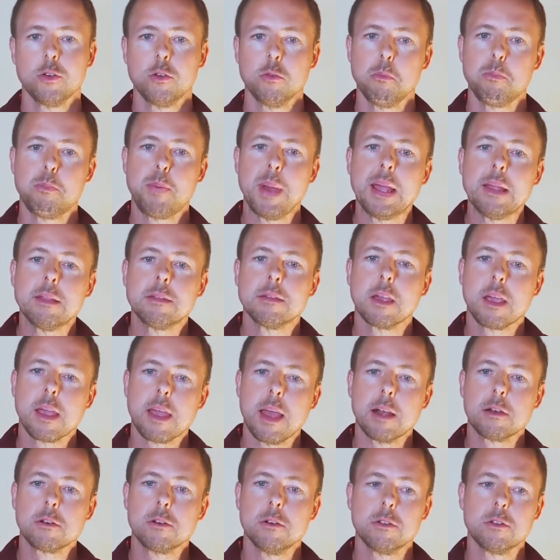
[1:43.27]
do basic
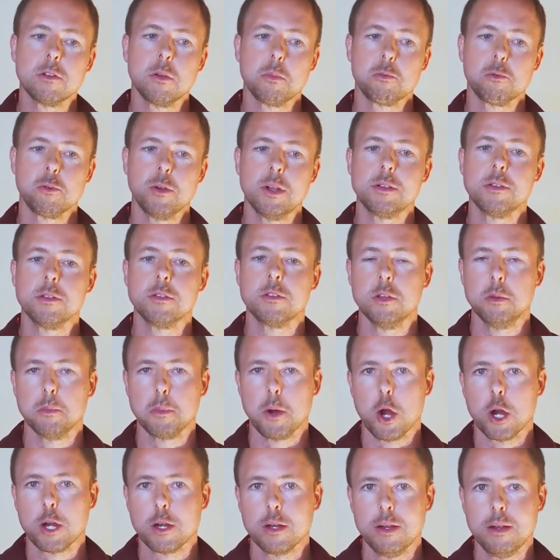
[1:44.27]
calculus operations
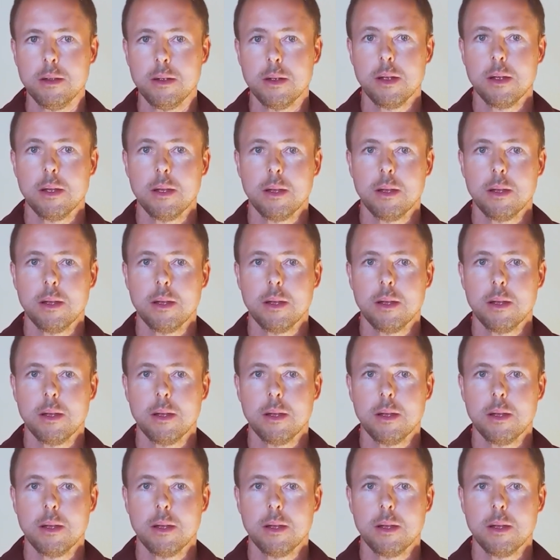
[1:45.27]
numerically,